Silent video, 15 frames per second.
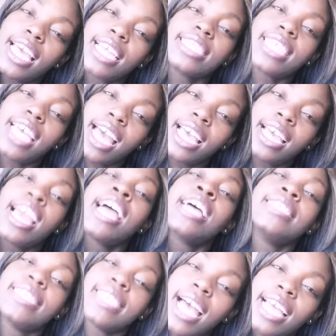yeah, die,
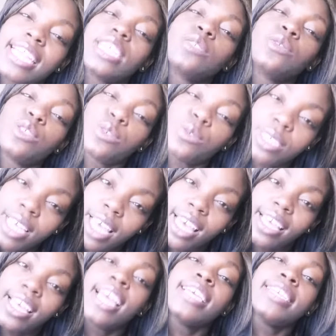that's what you
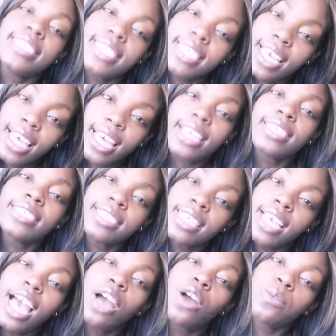get, yeah,
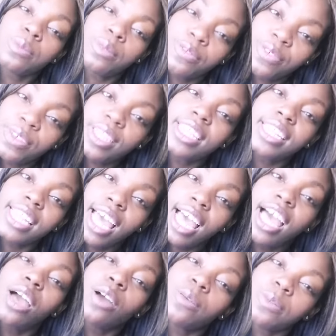I hope you're feeling
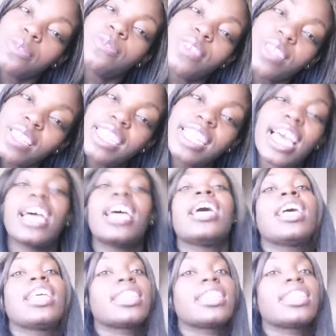that,